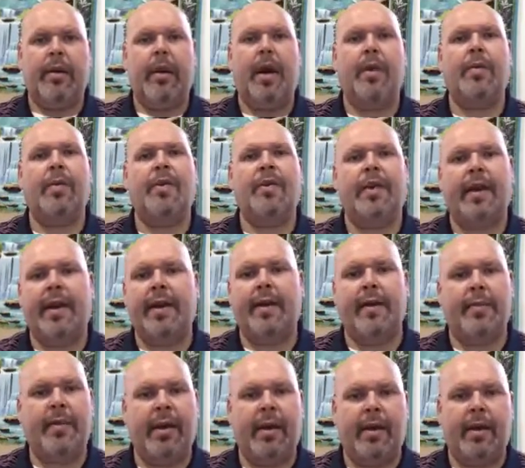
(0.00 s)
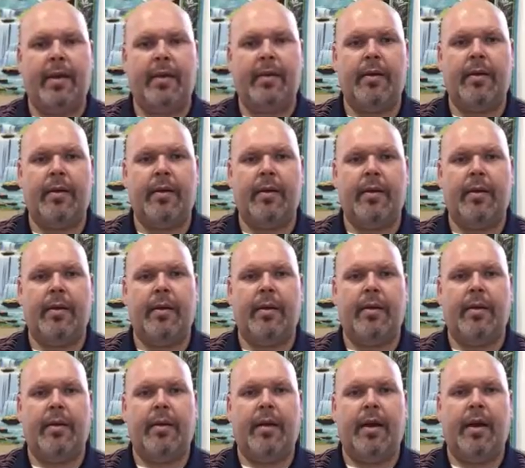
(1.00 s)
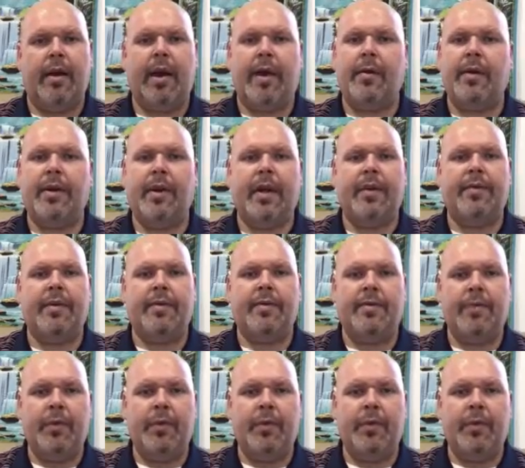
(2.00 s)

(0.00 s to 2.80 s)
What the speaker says: I would take them in and I would give them